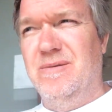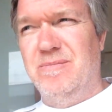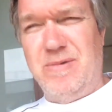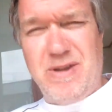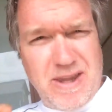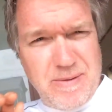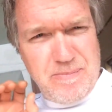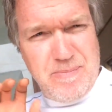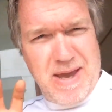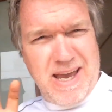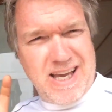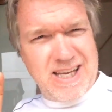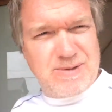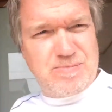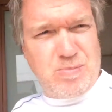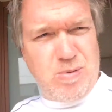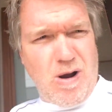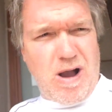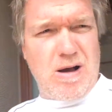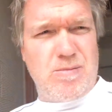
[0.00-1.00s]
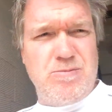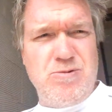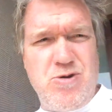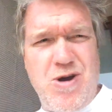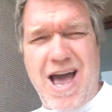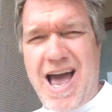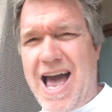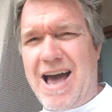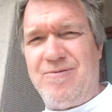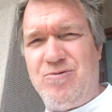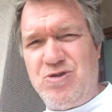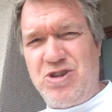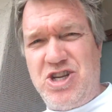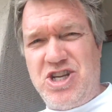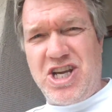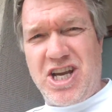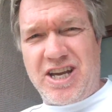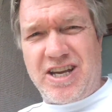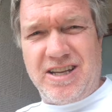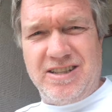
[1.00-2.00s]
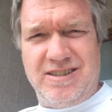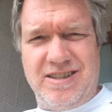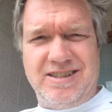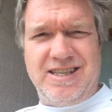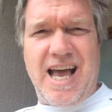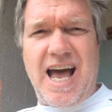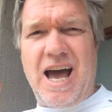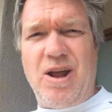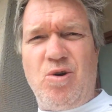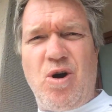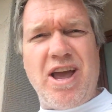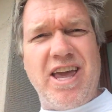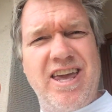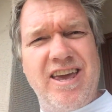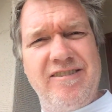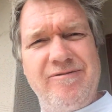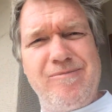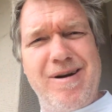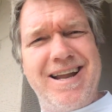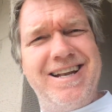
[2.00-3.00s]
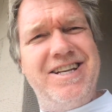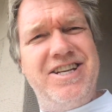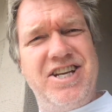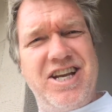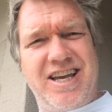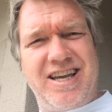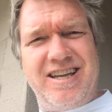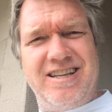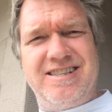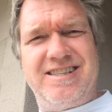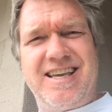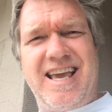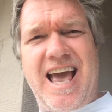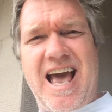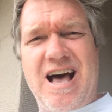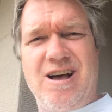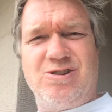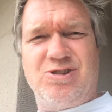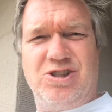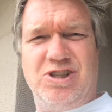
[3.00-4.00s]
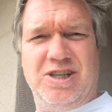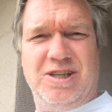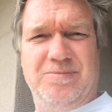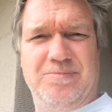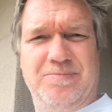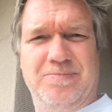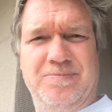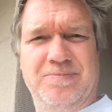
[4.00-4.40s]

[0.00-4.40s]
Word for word: But the biggest problem you have with chickens is how do I give my chickens calcium?